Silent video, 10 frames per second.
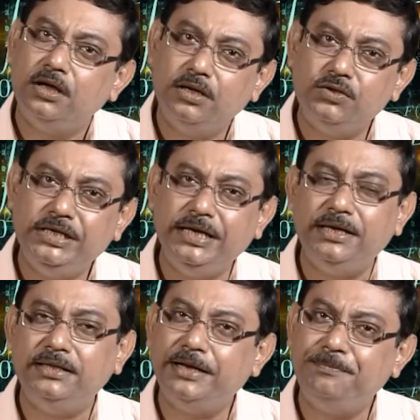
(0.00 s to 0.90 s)
Now
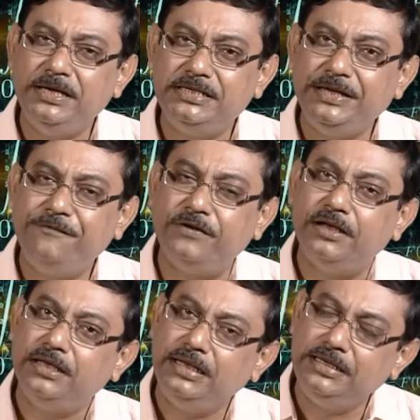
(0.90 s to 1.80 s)
see, that means if
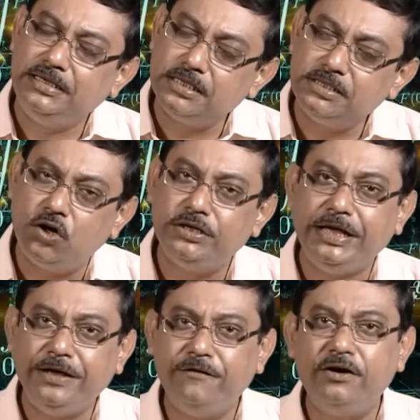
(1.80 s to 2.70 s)
it does not
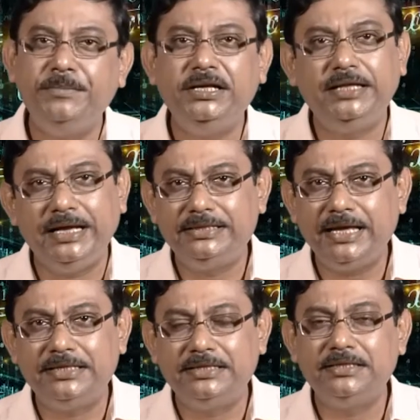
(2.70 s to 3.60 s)
ever meet the
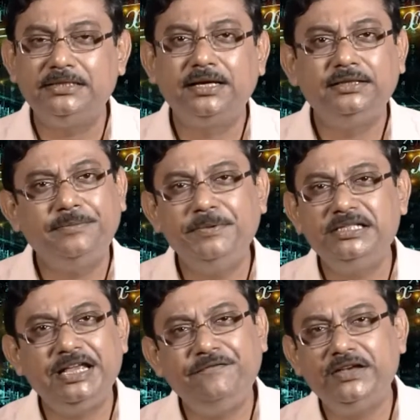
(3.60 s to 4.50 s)
x-axis, that
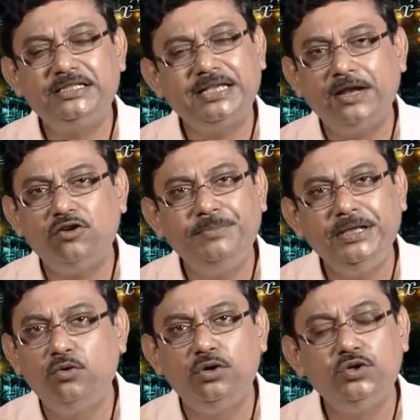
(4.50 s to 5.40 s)
means fx cannot be
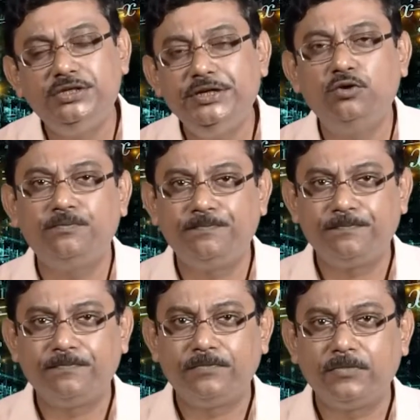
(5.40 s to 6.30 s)
equal to 0.
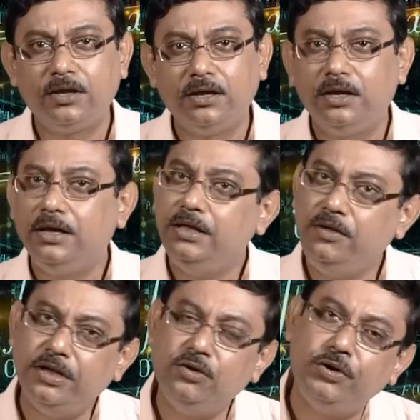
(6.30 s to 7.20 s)

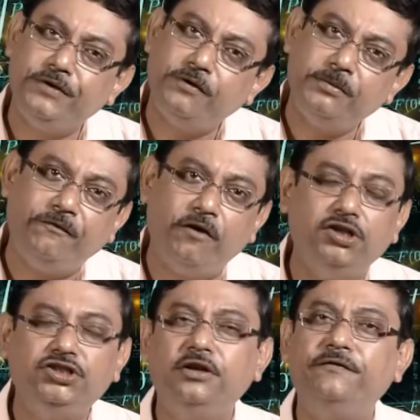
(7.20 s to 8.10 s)
You can look it from the
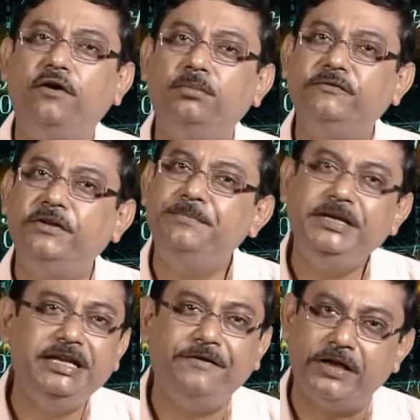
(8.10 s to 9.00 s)
functional form of the
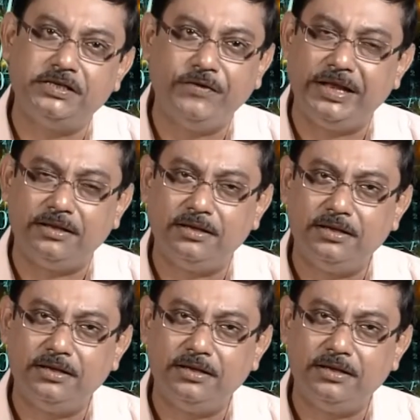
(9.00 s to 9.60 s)
PDF as well.